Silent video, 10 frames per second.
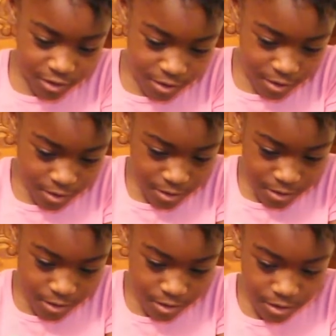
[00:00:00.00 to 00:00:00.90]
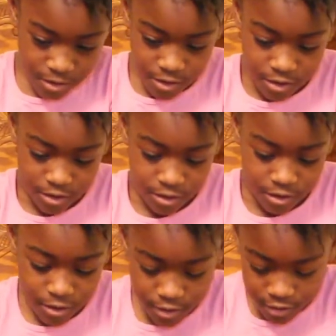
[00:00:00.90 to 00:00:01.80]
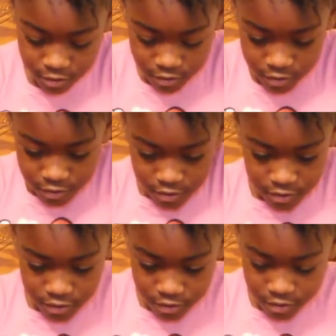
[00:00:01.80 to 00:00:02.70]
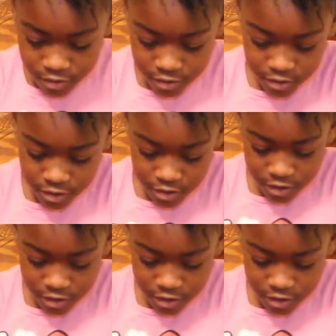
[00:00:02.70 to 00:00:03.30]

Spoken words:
(no one is talking)